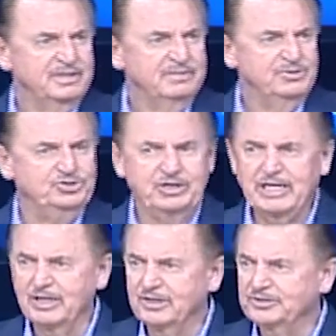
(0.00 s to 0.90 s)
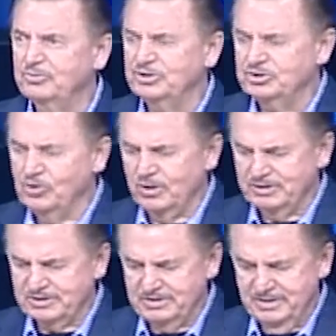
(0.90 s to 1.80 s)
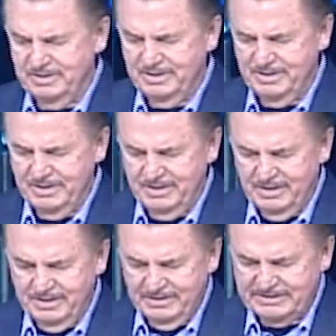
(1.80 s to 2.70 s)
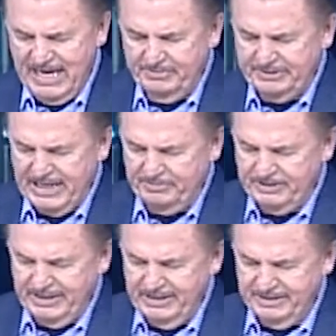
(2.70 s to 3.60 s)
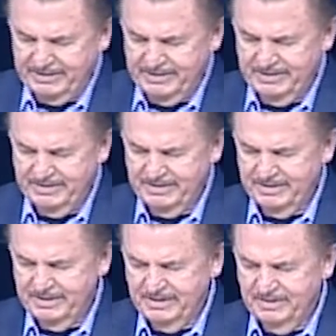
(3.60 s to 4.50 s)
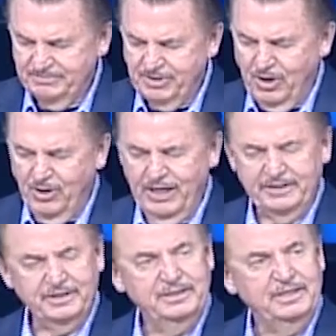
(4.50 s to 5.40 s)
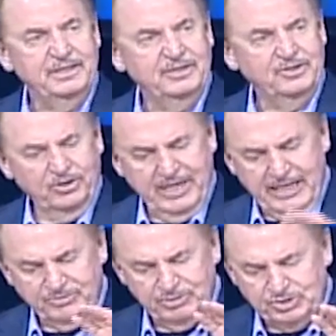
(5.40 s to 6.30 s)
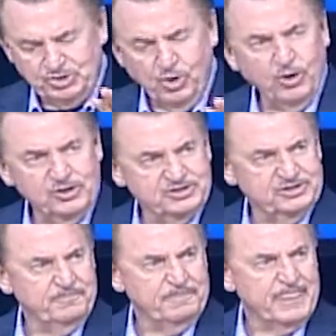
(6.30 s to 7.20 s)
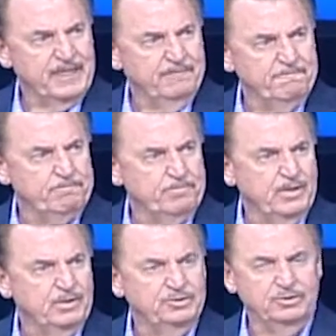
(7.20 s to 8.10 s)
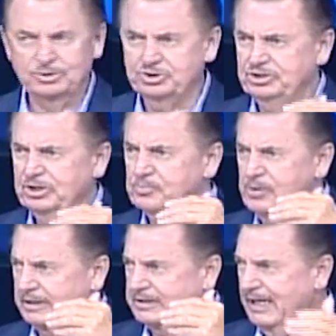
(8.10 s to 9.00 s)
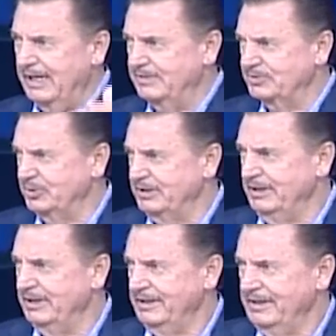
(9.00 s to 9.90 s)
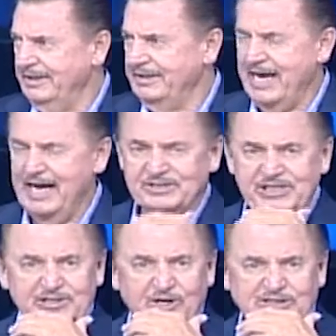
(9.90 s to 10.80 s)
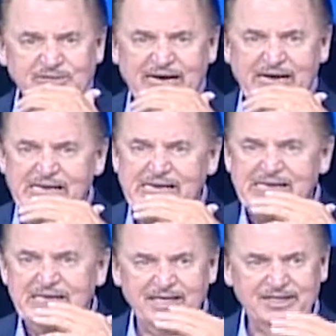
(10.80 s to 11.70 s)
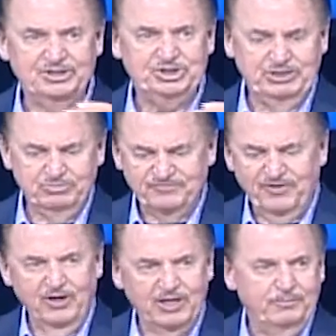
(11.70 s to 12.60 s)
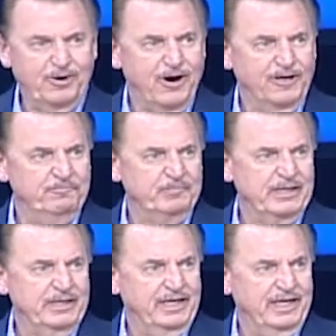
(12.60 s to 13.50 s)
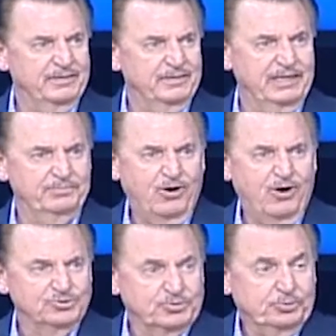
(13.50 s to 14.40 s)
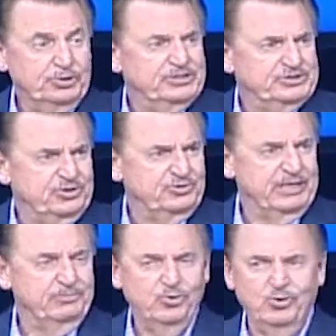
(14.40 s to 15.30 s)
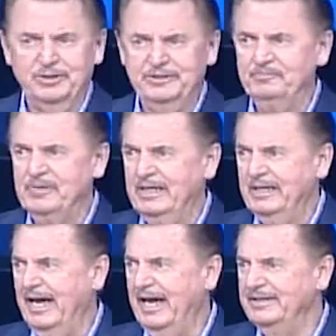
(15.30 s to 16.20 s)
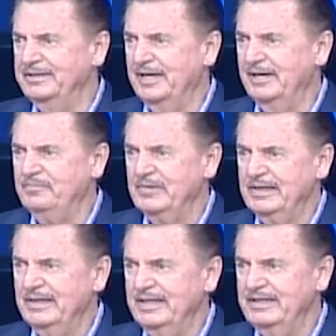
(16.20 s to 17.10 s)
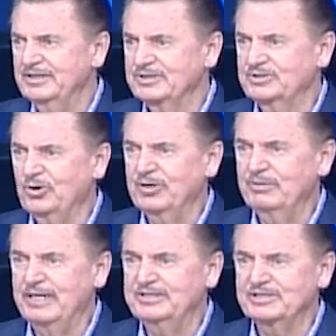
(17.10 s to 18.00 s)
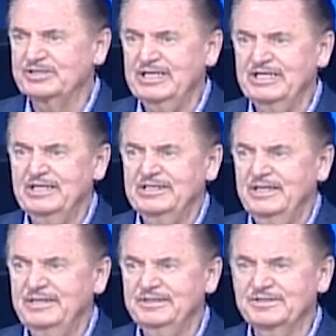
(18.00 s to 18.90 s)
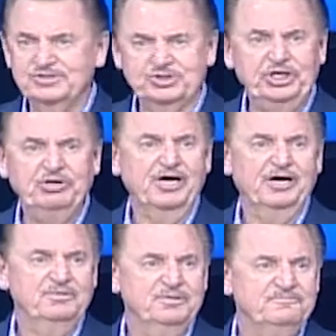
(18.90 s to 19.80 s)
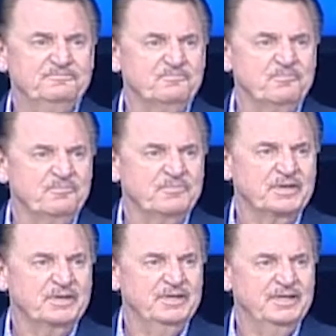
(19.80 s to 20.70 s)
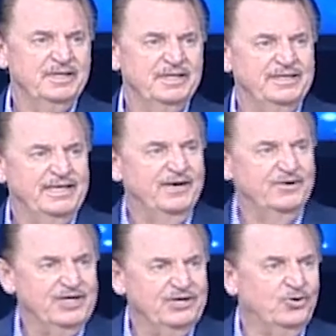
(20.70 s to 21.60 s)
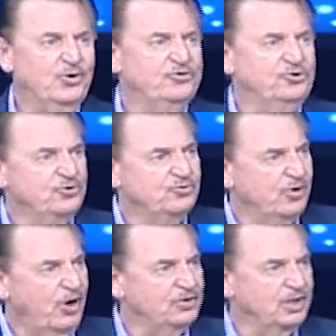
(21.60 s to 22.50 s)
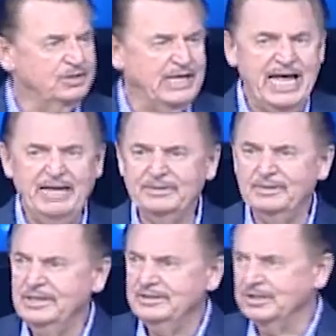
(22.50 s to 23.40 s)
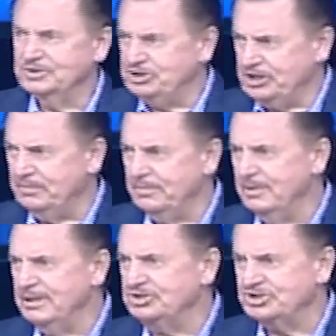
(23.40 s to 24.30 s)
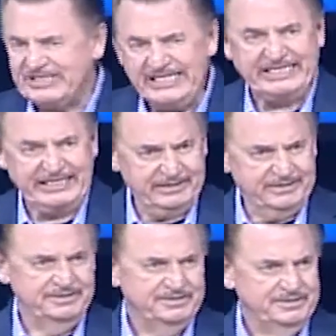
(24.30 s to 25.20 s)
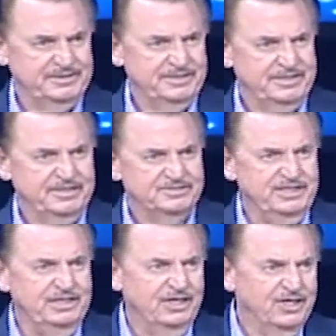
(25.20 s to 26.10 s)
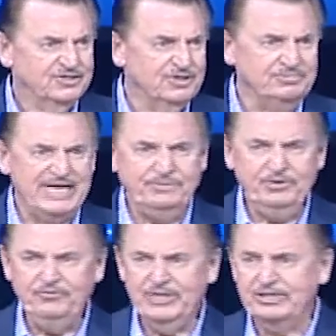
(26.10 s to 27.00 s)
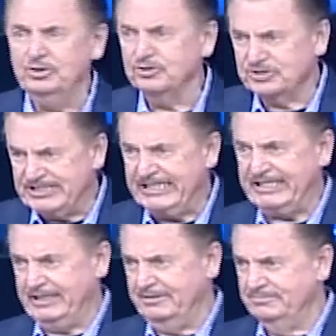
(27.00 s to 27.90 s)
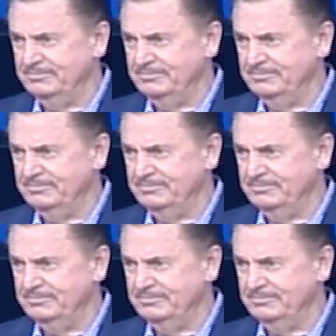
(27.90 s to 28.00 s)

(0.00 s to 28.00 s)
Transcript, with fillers: But you got to learn to rejoice. Time and time again, Paul had to Learn how to rejoice during shipwreck times. When he, in Acts, he talks about uh, the ship was falling apart, and, and, and Paul was a prisoner on that board, and, and uh, he just told everybody, just, just cheer up. Now, they're going through a, a time that the ship is sinking. See, sometimes you feel like you're sinking,